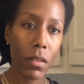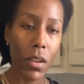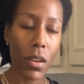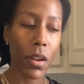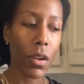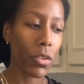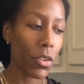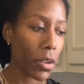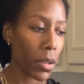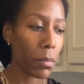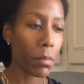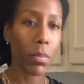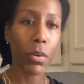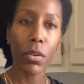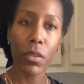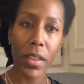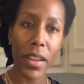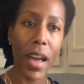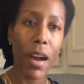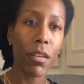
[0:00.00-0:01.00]
You know, you can
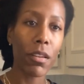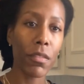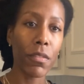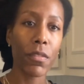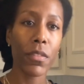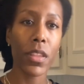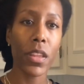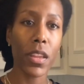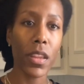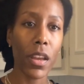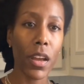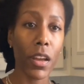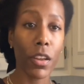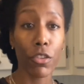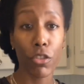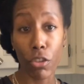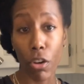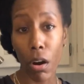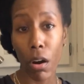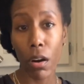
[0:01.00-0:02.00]
pull it out of the
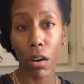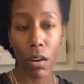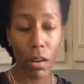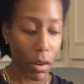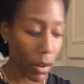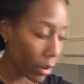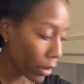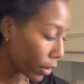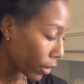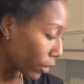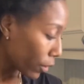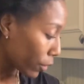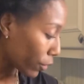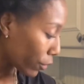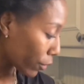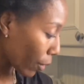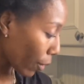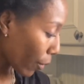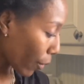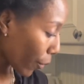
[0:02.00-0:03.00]
jar.
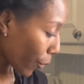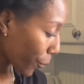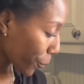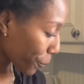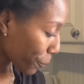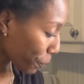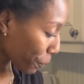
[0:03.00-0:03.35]
So